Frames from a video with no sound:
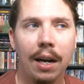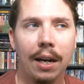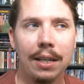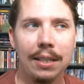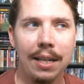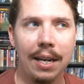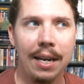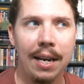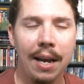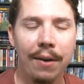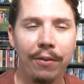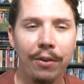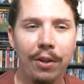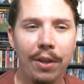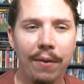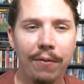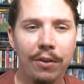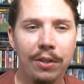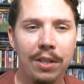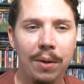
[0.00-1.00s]
because they never do
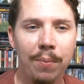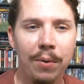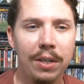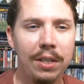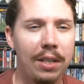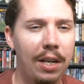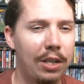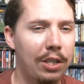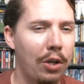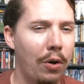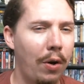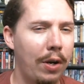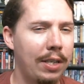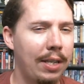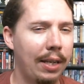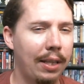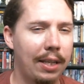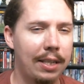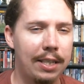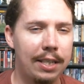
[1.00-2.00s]
that for some reason. It's
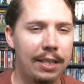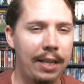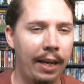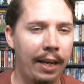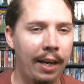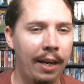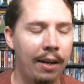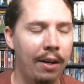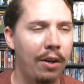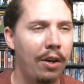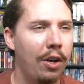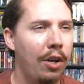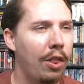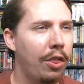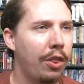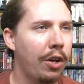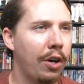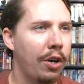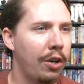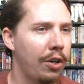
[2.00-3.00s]
always like the second,
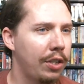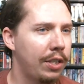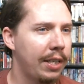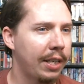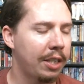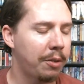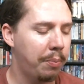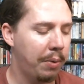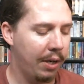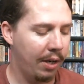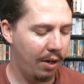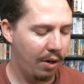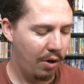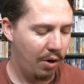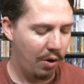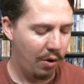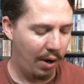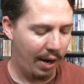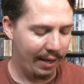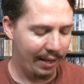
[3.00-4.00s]
third, or sixth book.
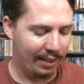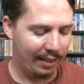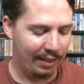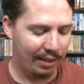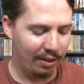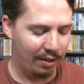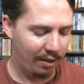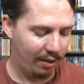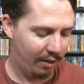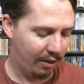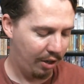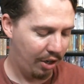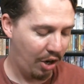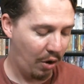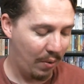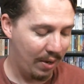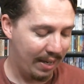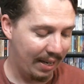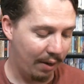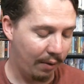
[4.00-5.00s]
I guess they start
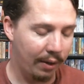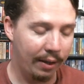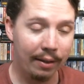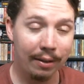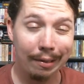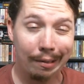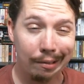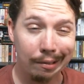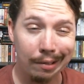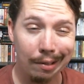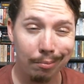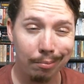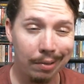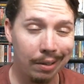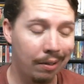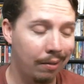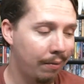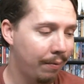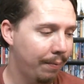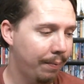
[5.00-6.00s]
going downhill or
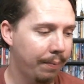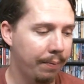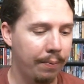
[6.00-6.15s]
something.